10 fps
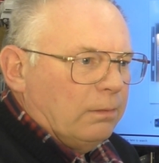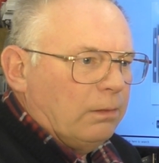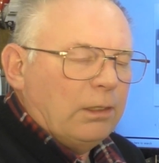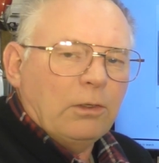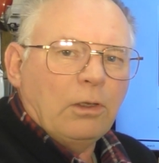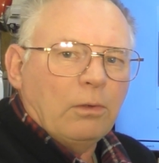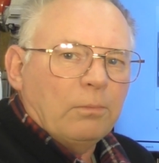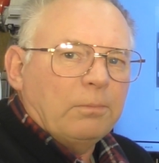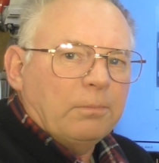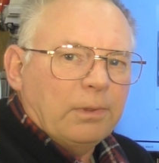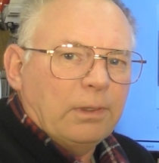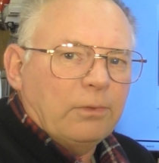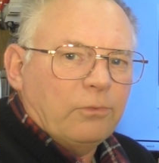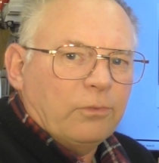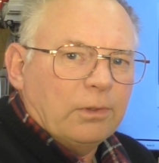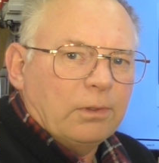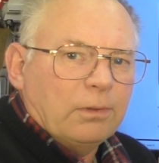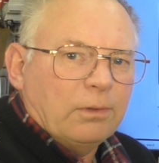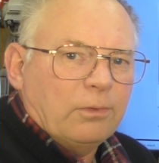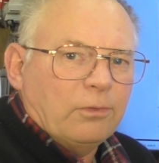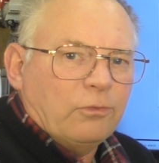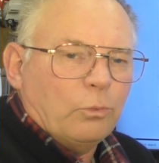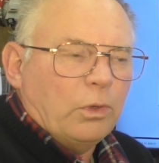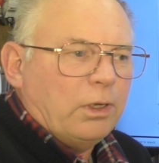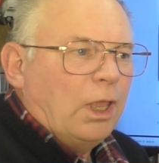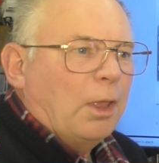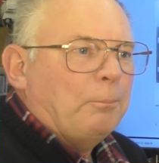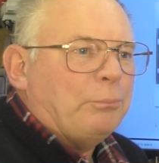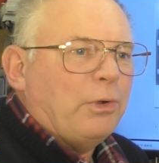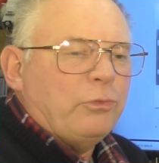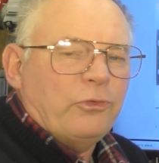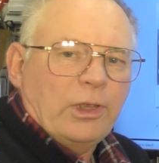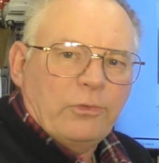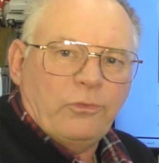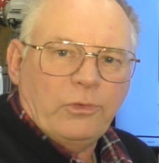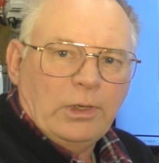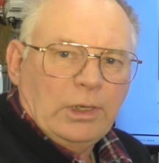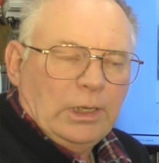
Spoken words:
there you go. It's there's quite a process